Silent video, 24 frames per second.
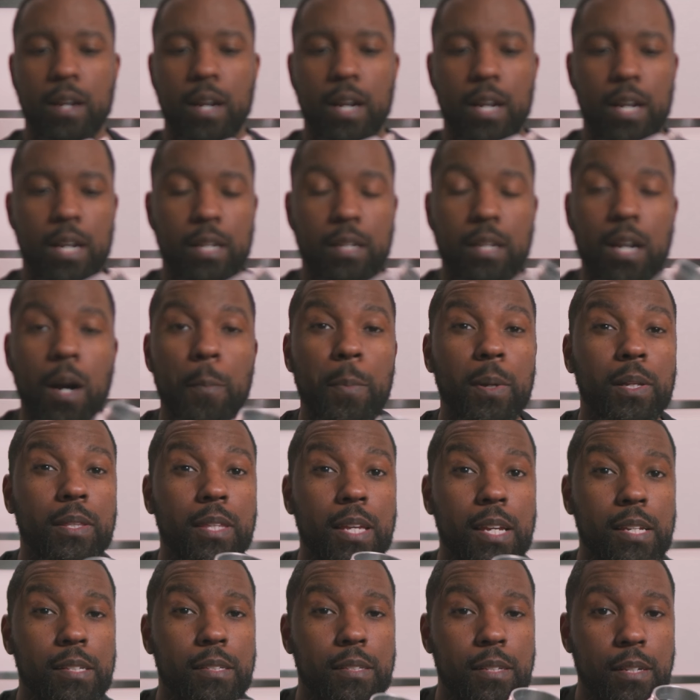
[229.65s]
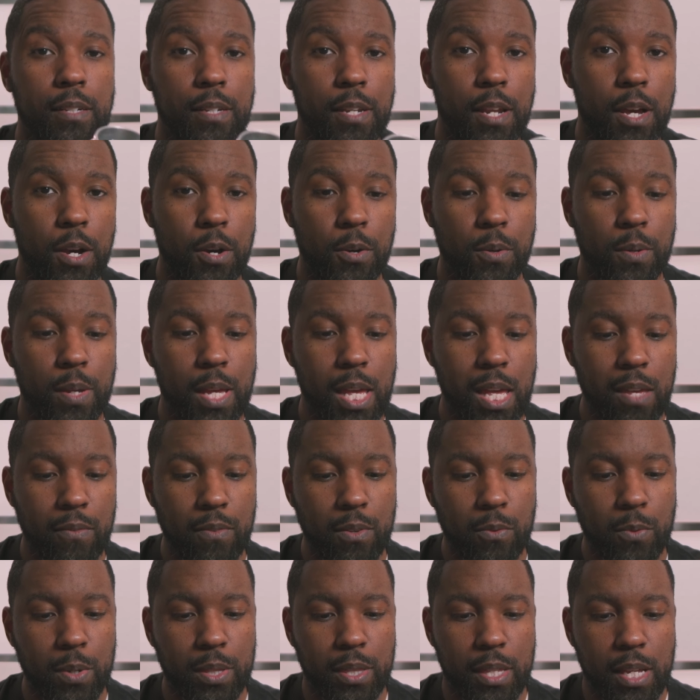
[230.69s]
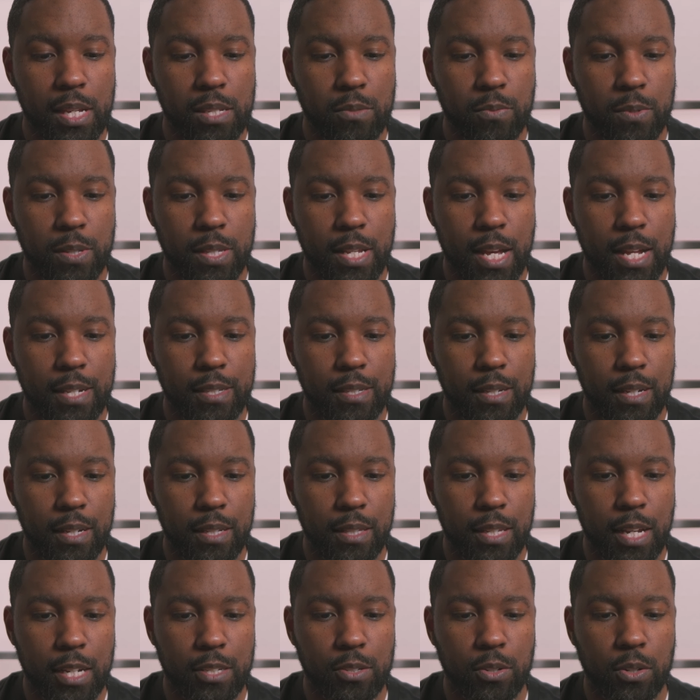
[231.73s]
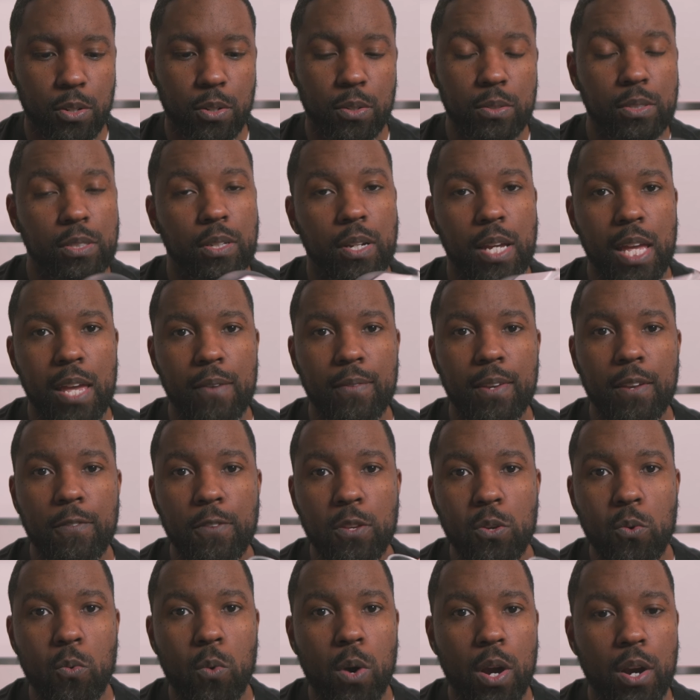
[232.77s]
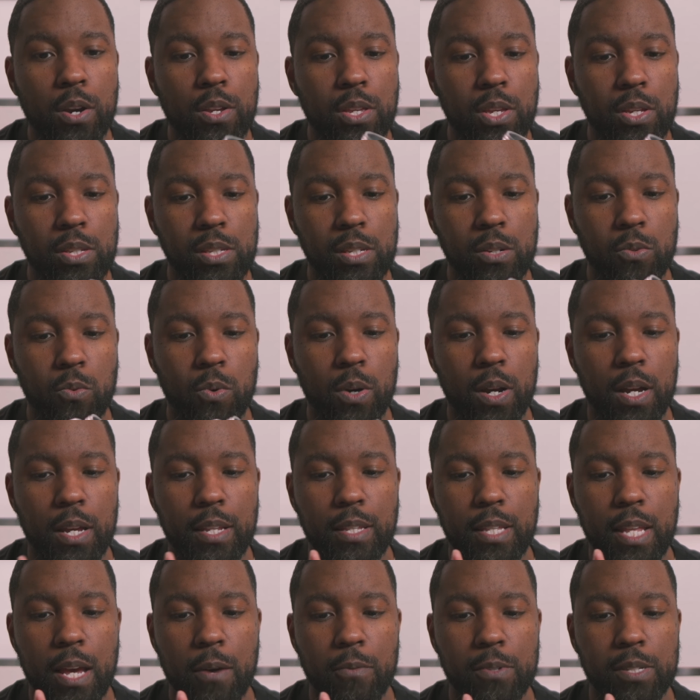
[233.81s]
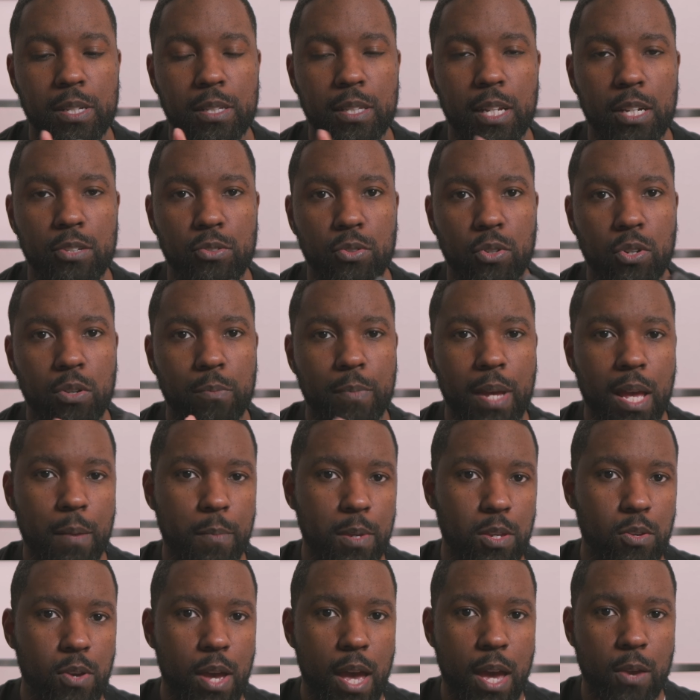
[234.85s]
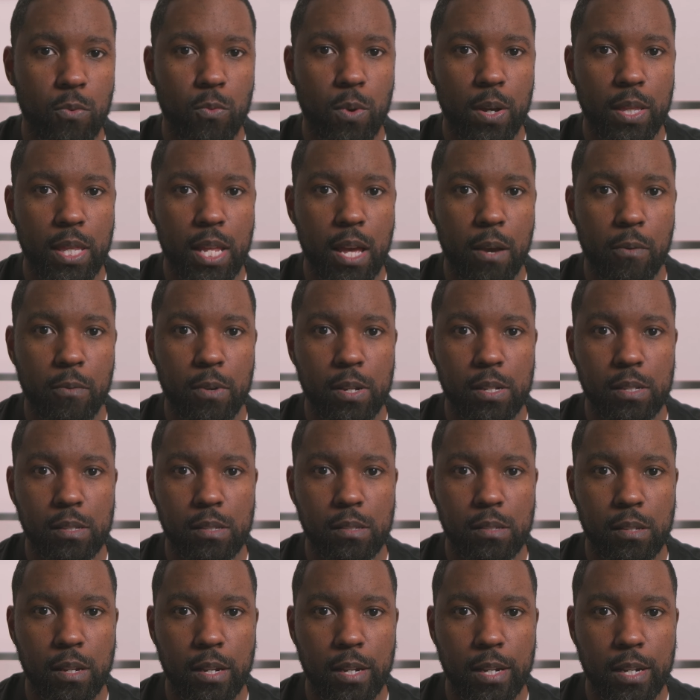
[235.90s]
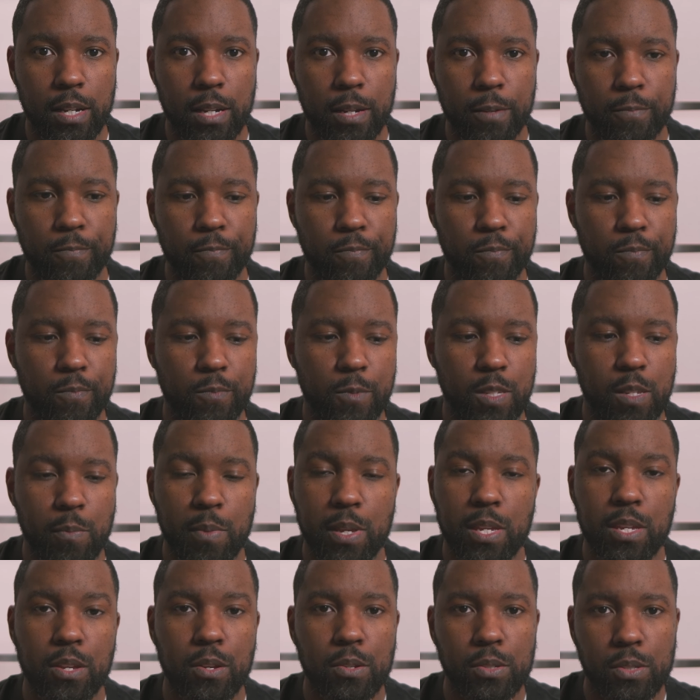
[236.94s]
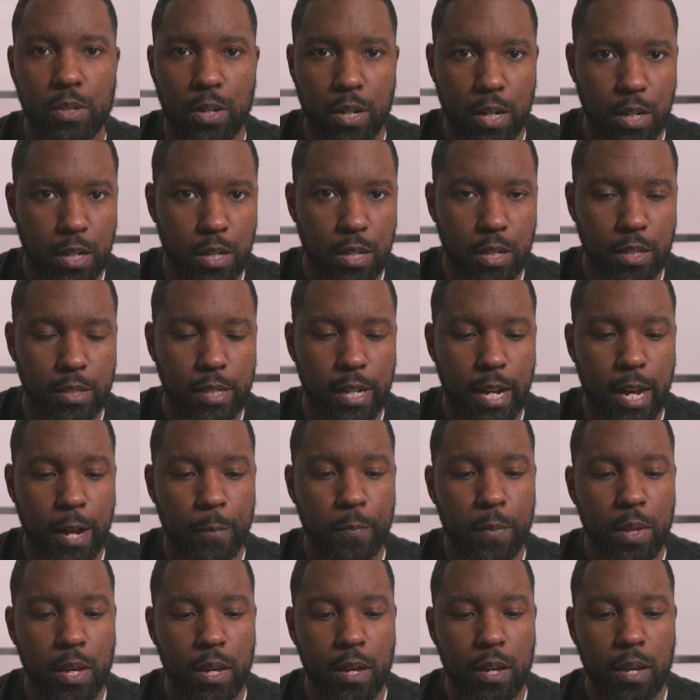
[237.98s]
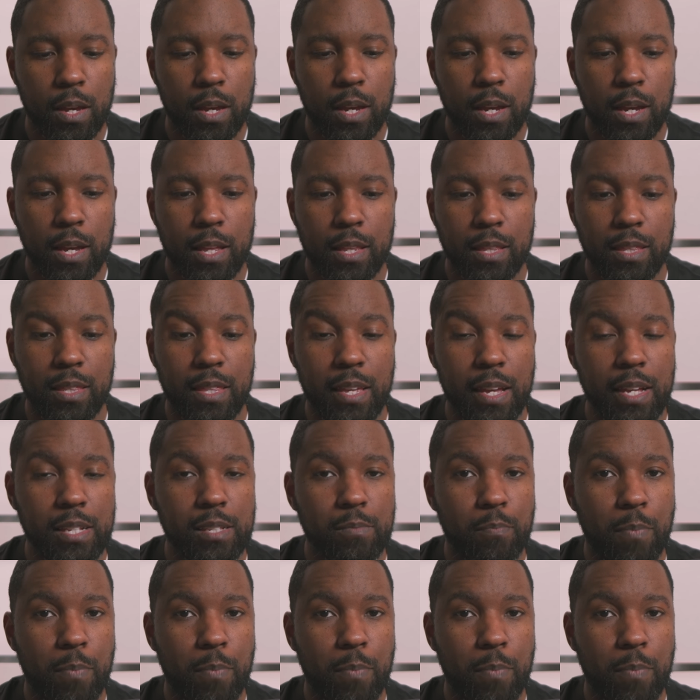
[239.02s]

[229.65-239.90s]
A couple of things to note, even with this one that's electrical. So even if you weren't using one that was electrical, maybe you had one that was to be used on a cooktop, this